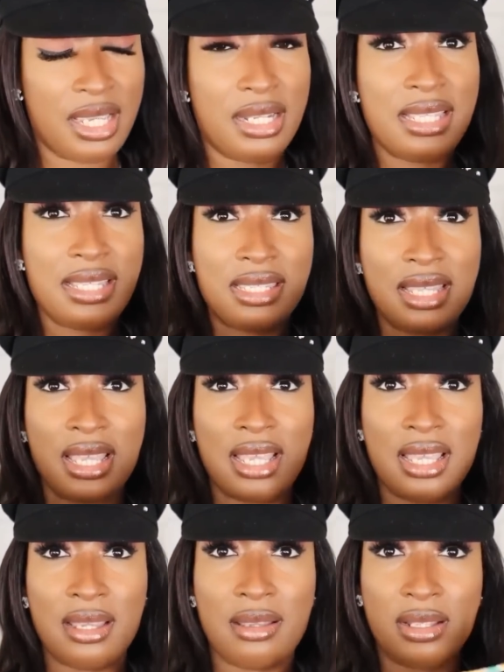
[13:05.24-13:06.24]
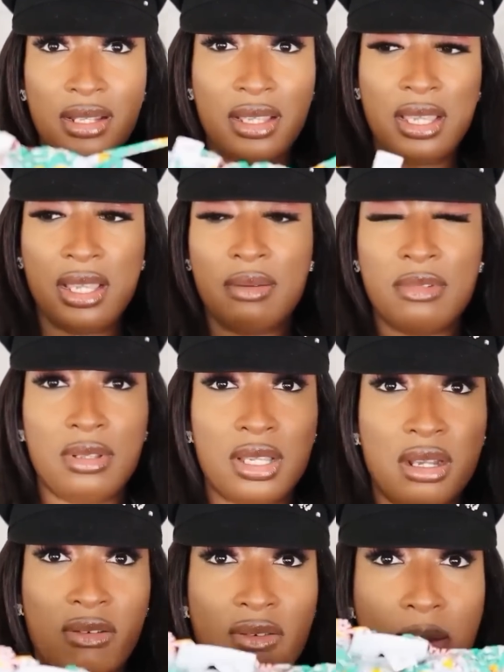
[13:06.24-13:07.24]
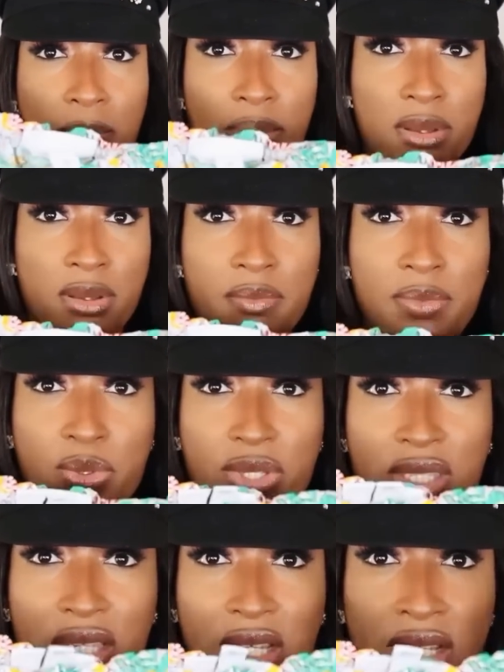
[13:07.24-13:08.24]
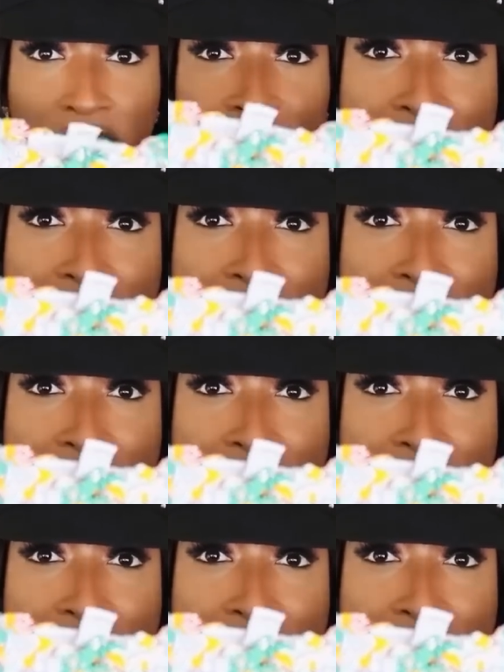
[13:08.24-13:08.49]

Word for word: this is the crop bustier, the